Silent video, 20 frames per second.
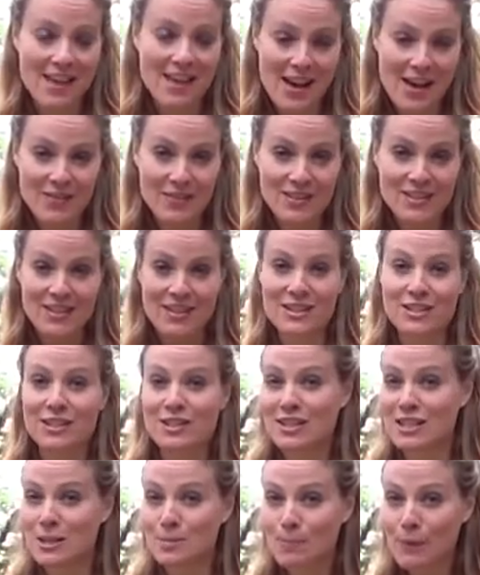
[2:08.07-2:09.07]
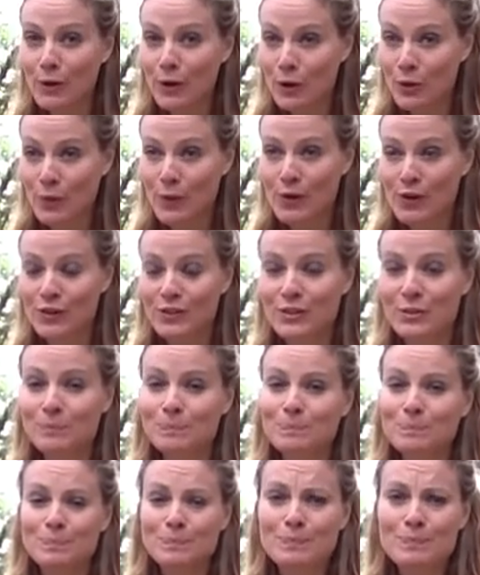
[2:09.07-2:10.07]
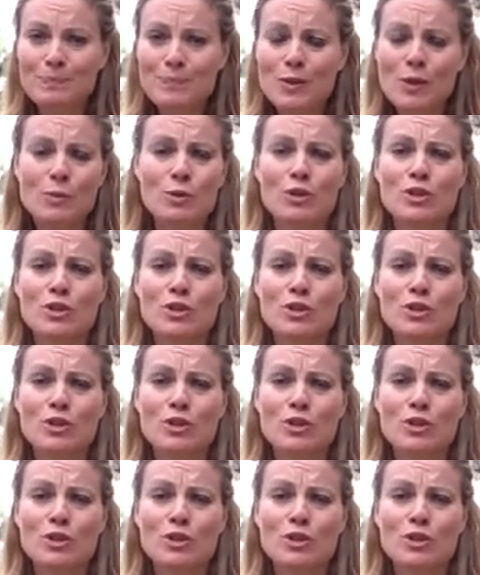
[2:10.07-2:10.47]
heavens, into the spirit world, where